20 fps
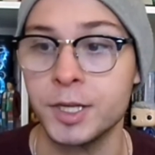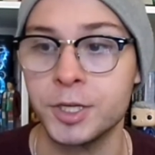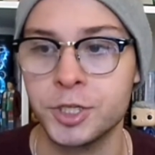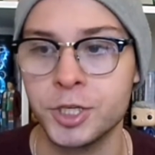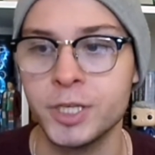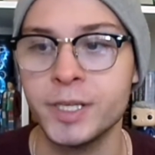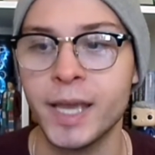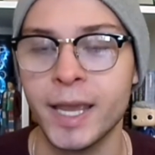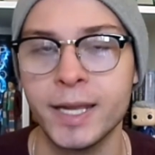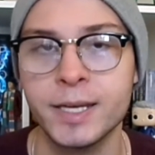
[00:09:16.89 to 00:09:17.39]

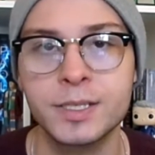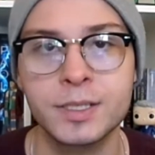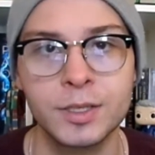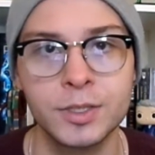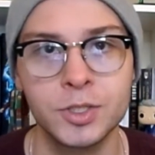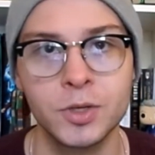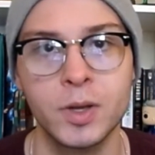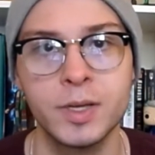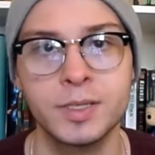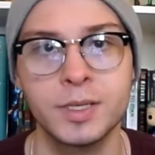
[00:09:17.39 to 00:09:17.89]
She hates the
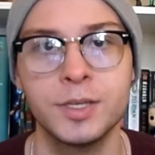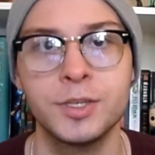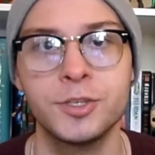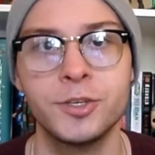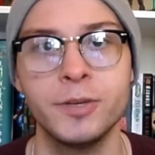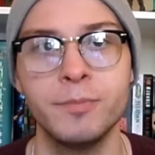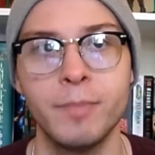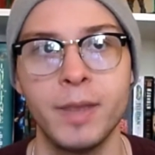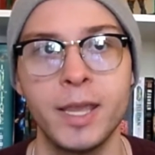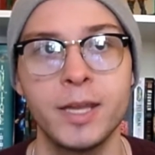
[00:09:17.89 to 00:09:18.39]
choices
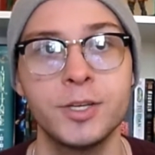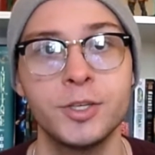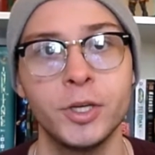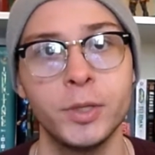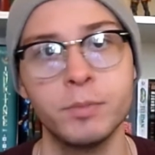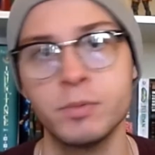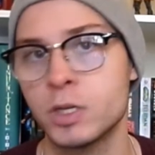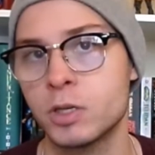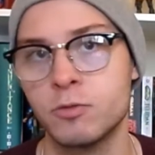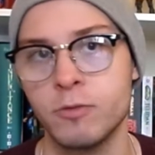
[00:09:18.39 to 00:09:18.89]
she made. She
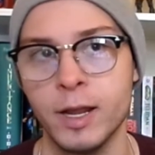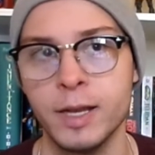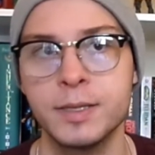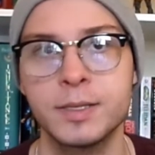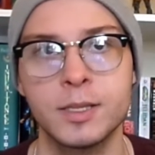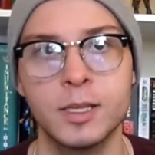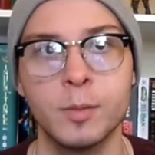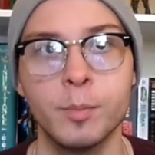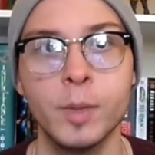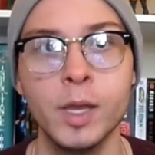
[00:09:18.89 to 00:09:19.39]
regrets
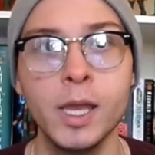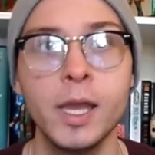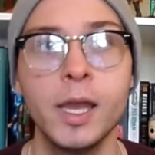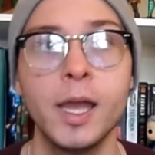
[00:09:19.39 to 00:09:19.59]
them,